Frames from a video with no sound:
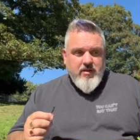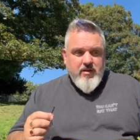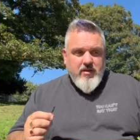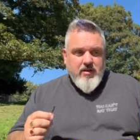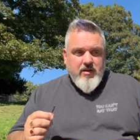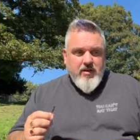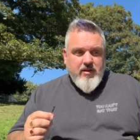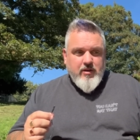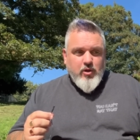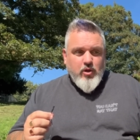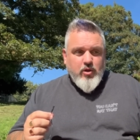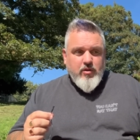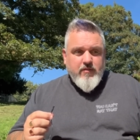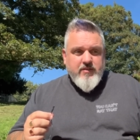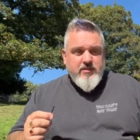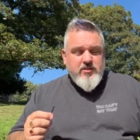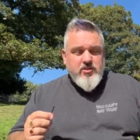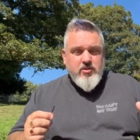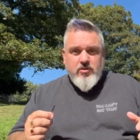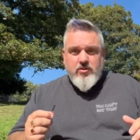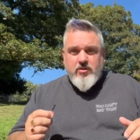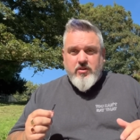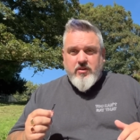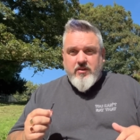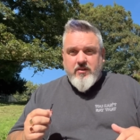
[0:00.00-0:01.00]
and all of a
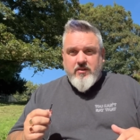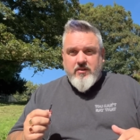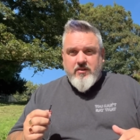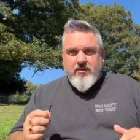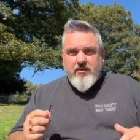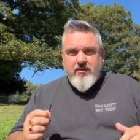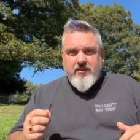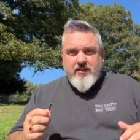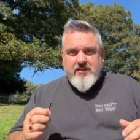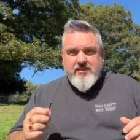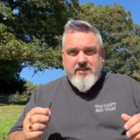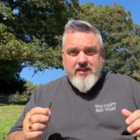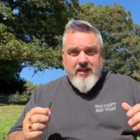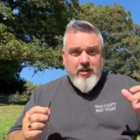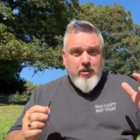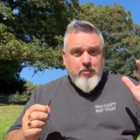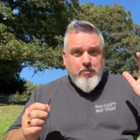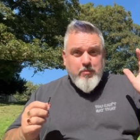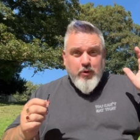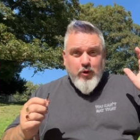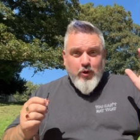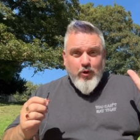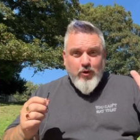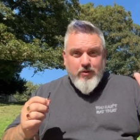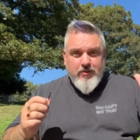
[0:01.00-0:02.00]
sudden this little
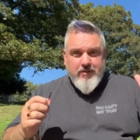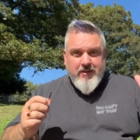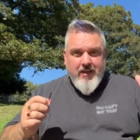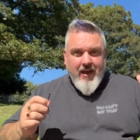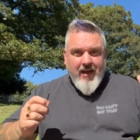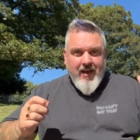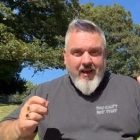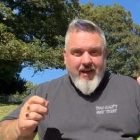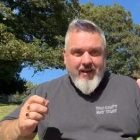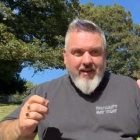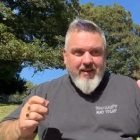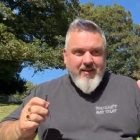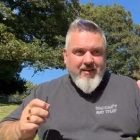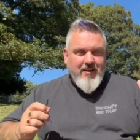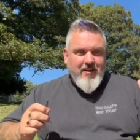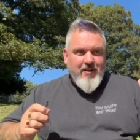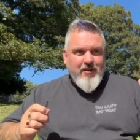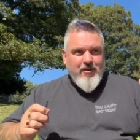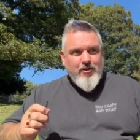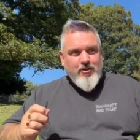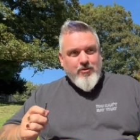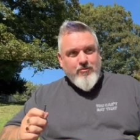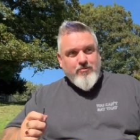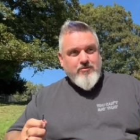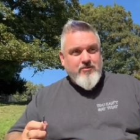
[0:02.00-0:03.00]
bald guy
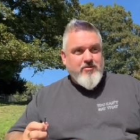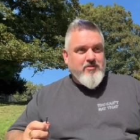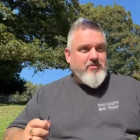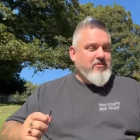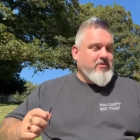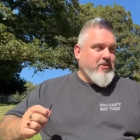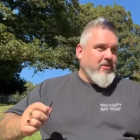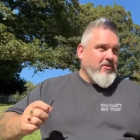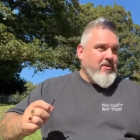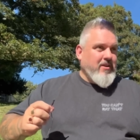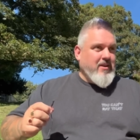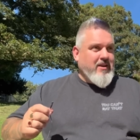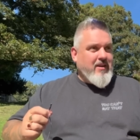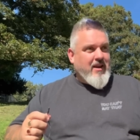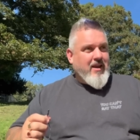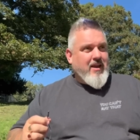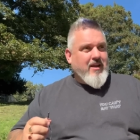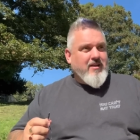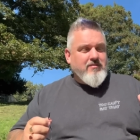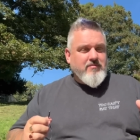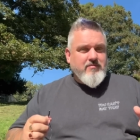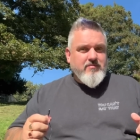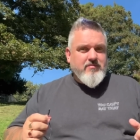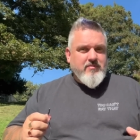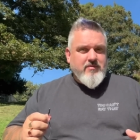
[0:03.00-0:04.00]
comes toddling out.